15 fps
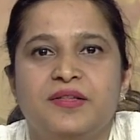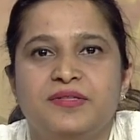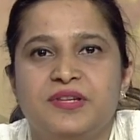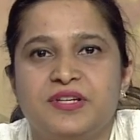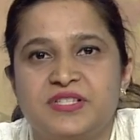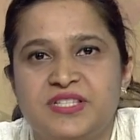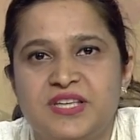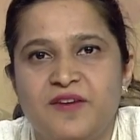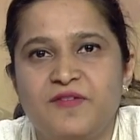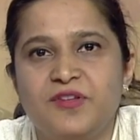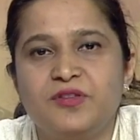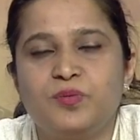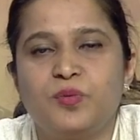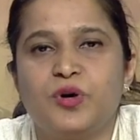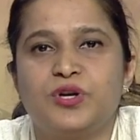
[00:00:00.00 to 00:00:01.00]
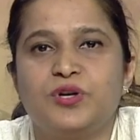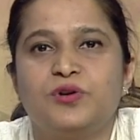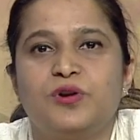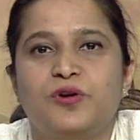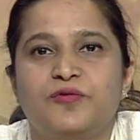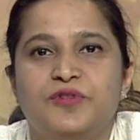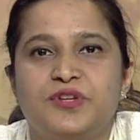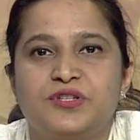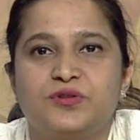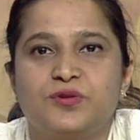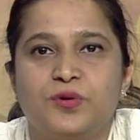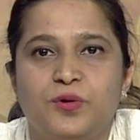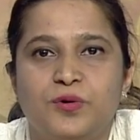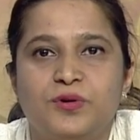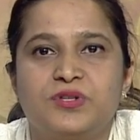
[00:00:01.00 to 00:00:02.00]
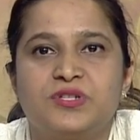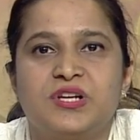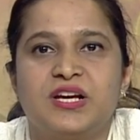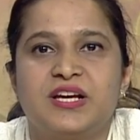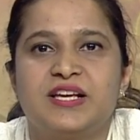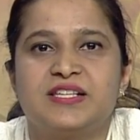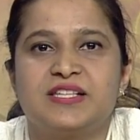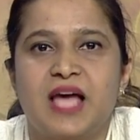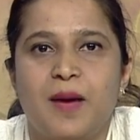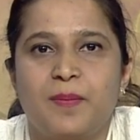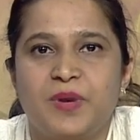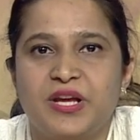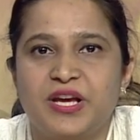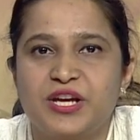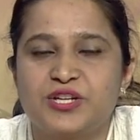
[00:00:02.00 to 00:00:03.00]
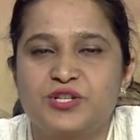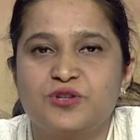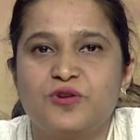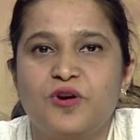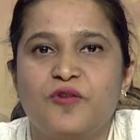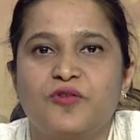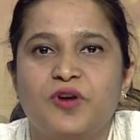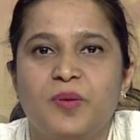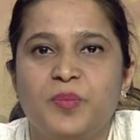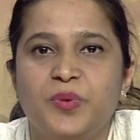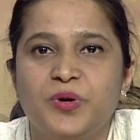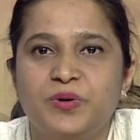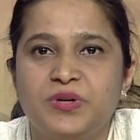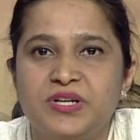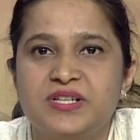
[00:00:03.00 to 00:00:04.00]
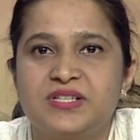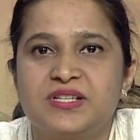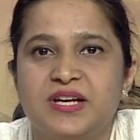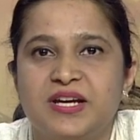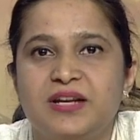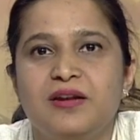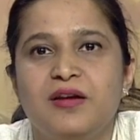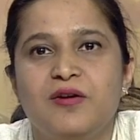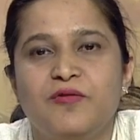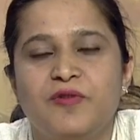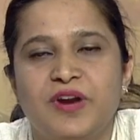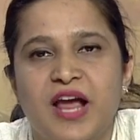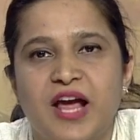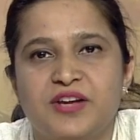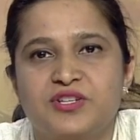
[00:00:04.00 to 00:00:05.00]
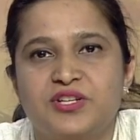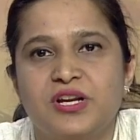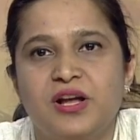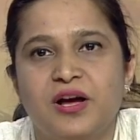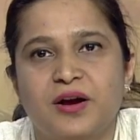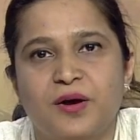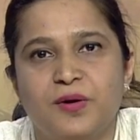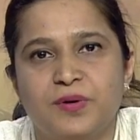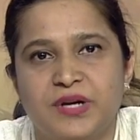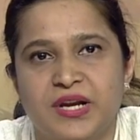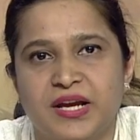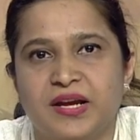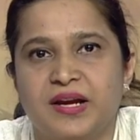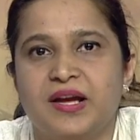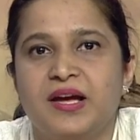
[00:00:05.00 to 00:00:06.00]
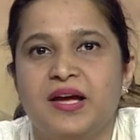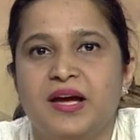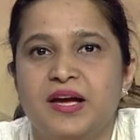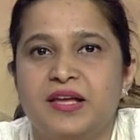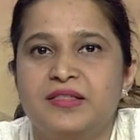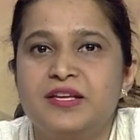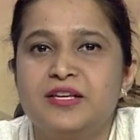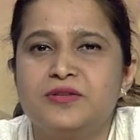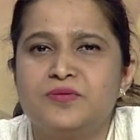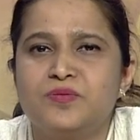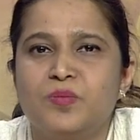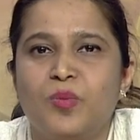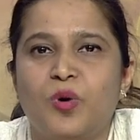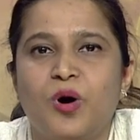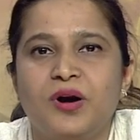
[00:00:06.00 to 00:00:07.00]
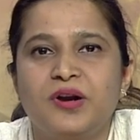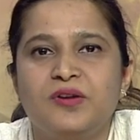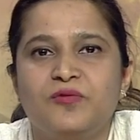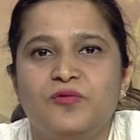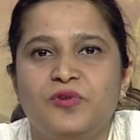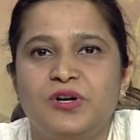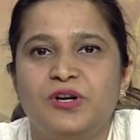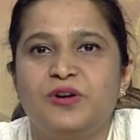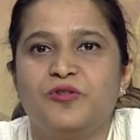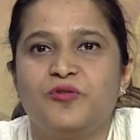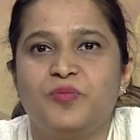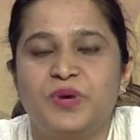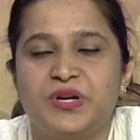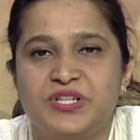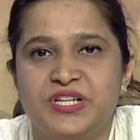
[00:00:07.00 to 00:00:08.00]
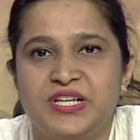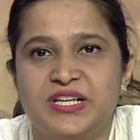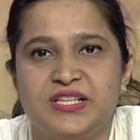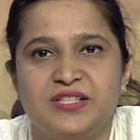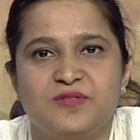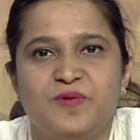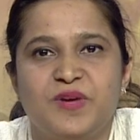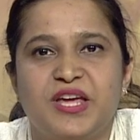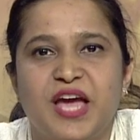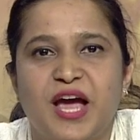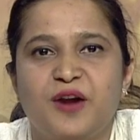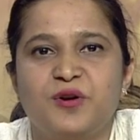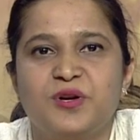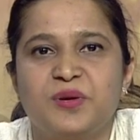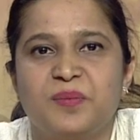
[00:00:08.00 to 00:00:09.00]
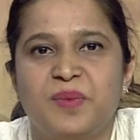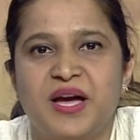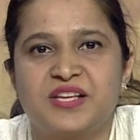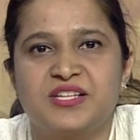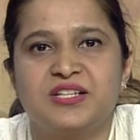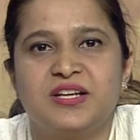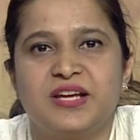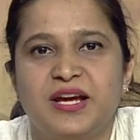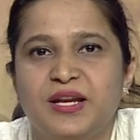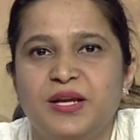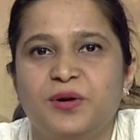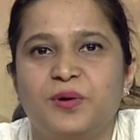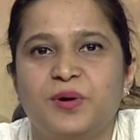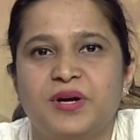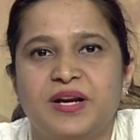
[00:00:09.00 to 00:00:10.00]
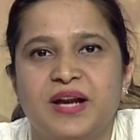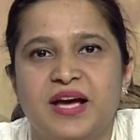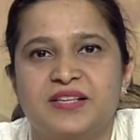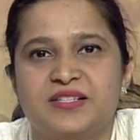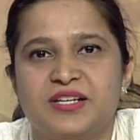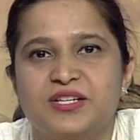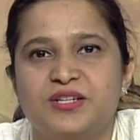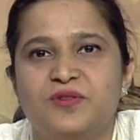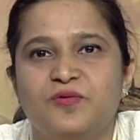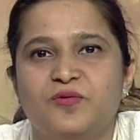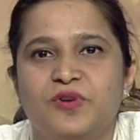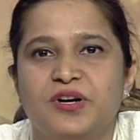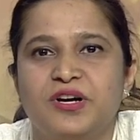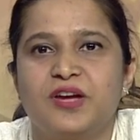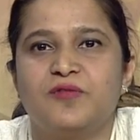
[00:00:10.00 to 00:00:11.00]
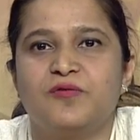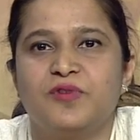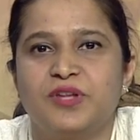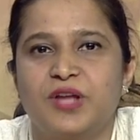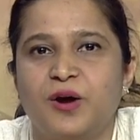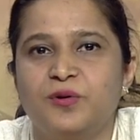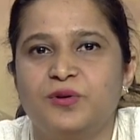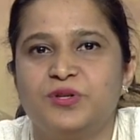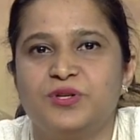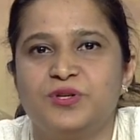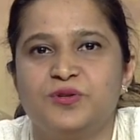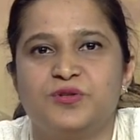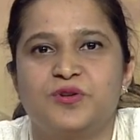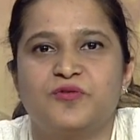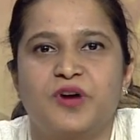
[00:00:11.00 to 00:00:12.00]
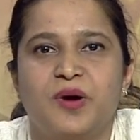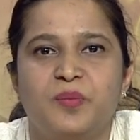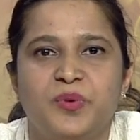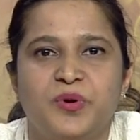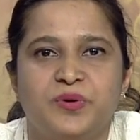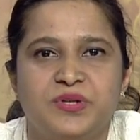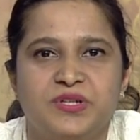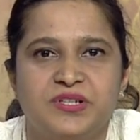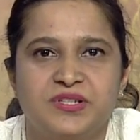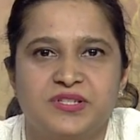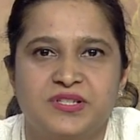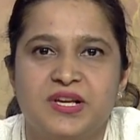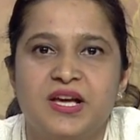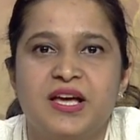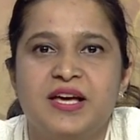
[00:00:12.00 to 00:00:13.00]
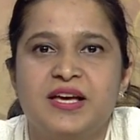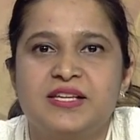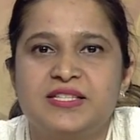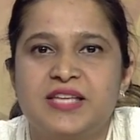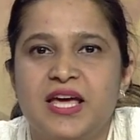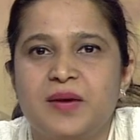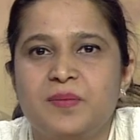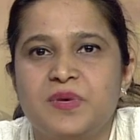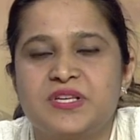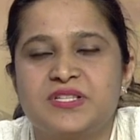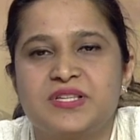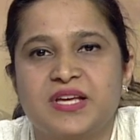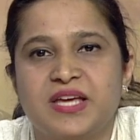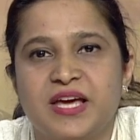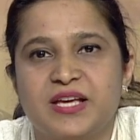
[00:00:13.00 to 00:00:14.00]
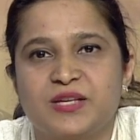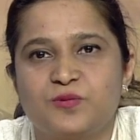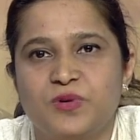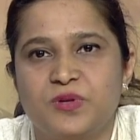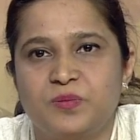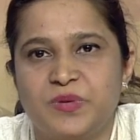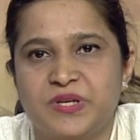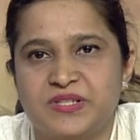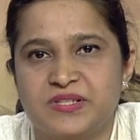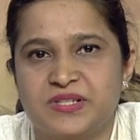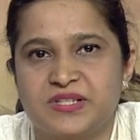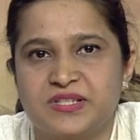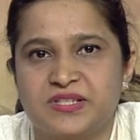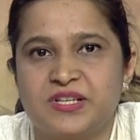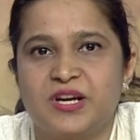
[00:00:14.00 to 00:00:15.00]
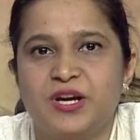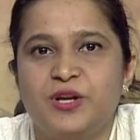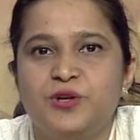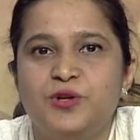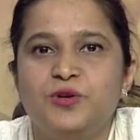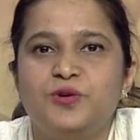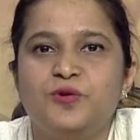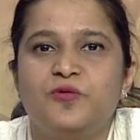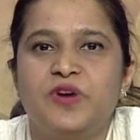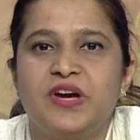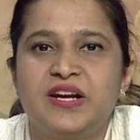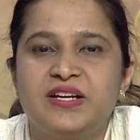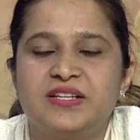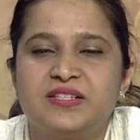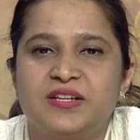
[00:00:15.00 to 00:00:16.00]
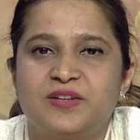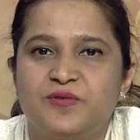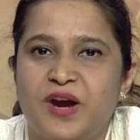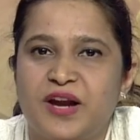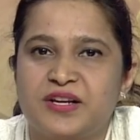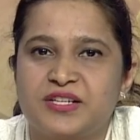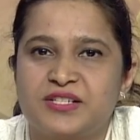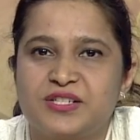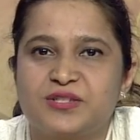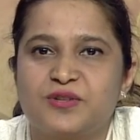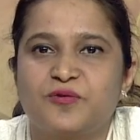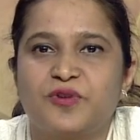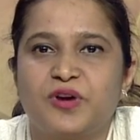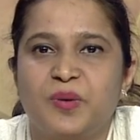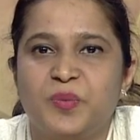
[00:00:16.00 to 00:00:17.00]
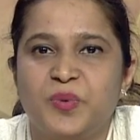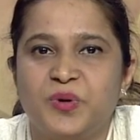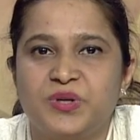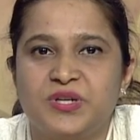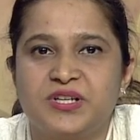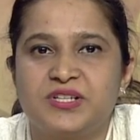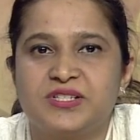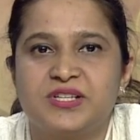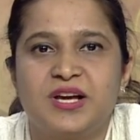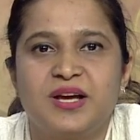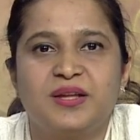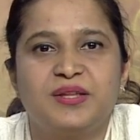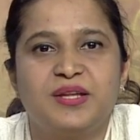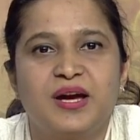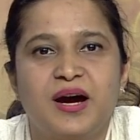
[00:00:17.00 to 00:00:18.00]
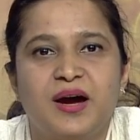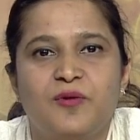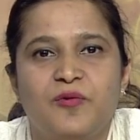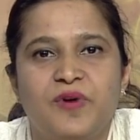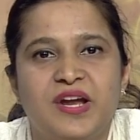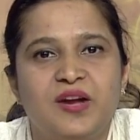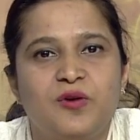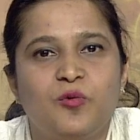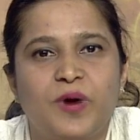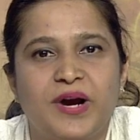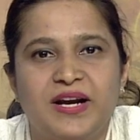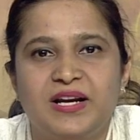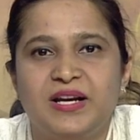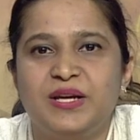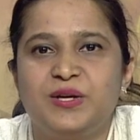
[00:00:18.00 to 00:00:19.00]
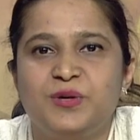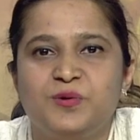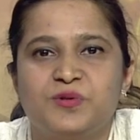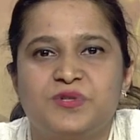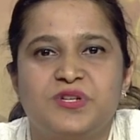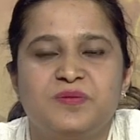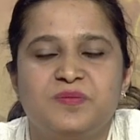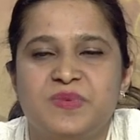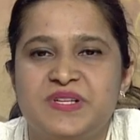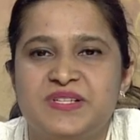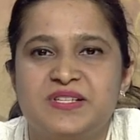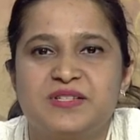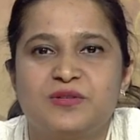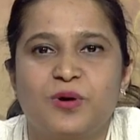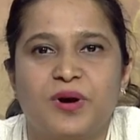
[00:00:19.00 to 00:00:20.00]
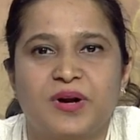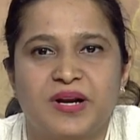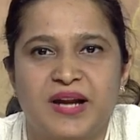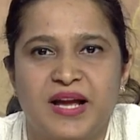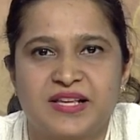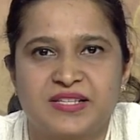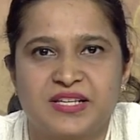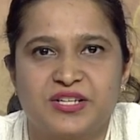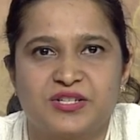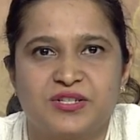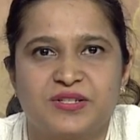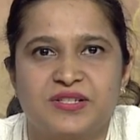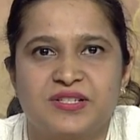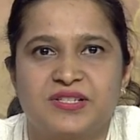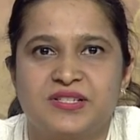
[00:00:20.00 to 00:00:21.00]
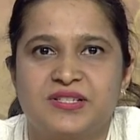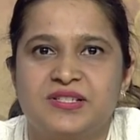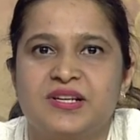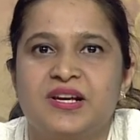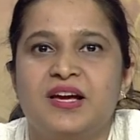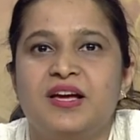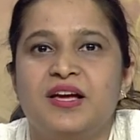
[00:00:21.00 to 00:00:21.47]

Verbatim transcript: The seventh module of this course is application of computers in financial accounting. In this modern world of machines, we cannot imagine any organization working without the use of computers. Same is the case with business. Due to various advantages of computers, they are very widely used in business organizations.